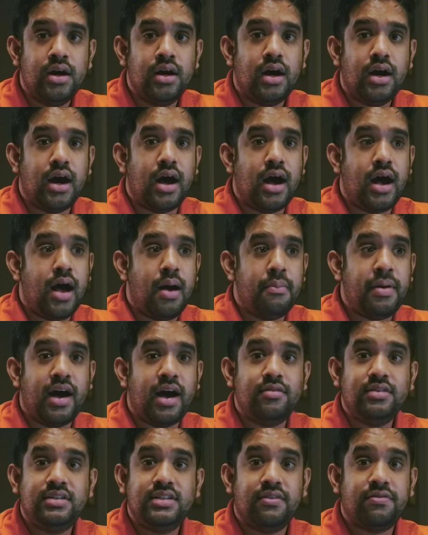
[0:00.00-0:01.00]

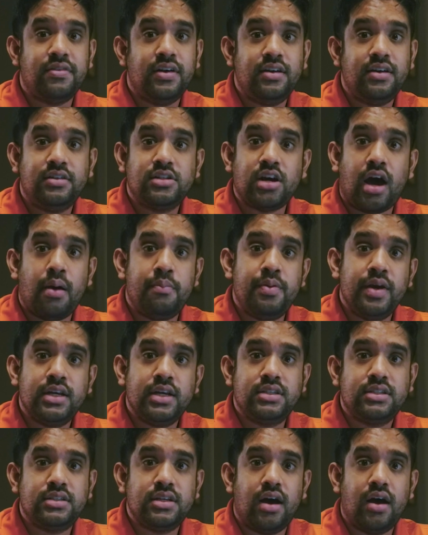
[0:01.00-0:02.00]
about different
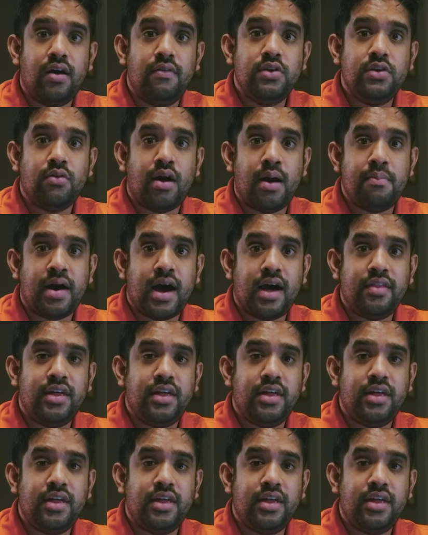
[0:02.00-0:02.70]
topics of UiPath.